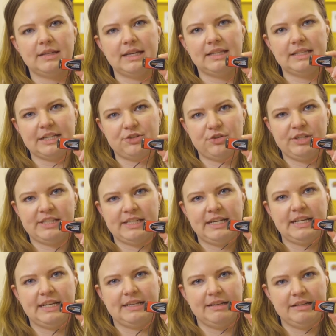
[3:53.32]
electricity
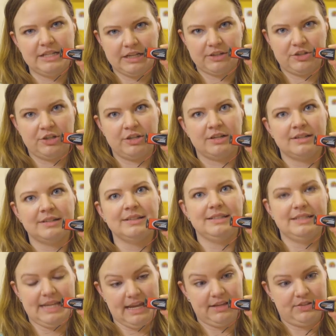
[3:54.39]
conductor
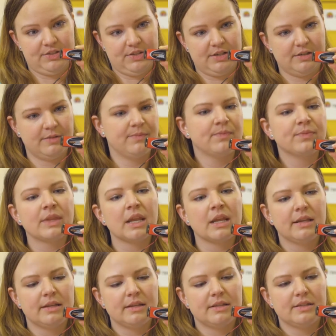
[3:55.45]
tester.
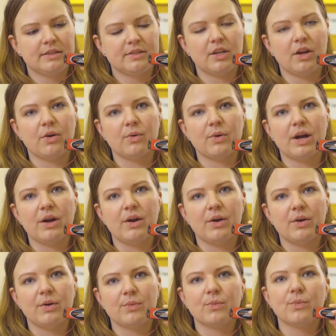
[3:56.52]

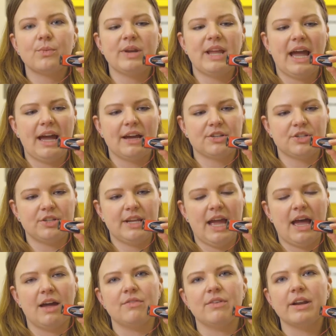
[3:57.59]
So we actually
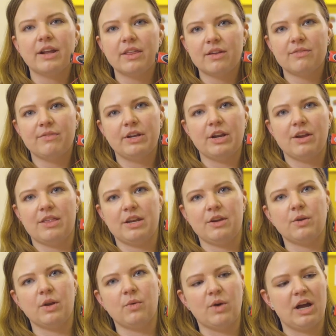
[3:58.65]
have another video that you
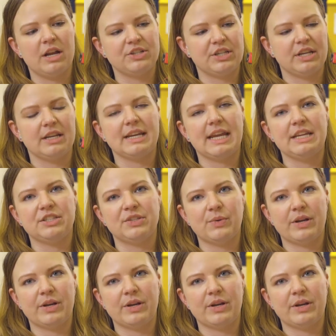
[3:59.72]
can watch in case you